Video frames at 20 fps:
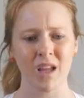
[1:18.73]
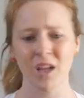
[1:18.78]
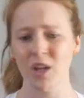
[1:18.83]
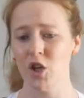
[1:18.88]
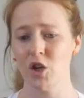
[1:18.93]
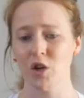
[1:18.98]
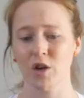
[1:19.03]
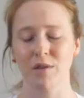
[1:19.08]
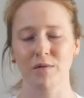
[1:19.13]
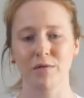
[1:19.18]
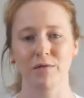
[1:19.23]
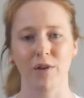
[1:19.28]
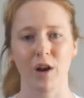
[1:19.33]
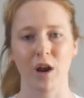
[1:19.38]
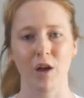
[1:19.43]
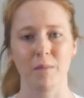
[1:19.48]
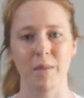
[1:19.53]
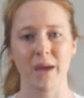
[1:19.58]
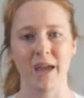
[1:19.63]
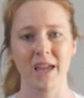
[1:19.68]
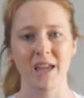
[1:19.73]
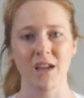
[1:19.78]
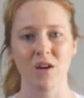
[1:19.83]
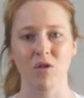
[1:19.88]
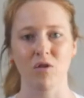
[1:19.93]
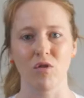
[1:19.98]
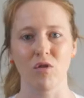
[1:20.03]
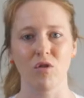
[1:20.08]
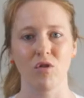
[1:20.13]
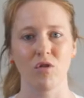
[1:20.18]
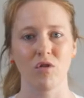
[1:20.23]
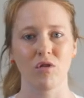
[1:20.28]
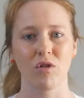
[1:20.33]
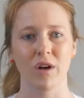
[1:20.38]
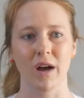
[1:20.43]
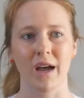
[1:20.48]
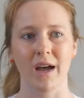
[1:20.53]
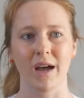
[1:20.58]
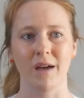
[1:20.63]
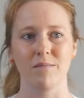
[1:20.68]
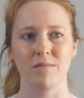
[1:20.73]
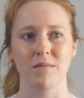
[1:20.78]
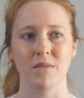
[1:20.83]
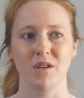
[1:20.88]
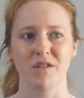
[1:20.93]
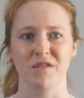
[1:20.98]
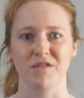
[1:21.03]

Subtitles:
You can follow me, or you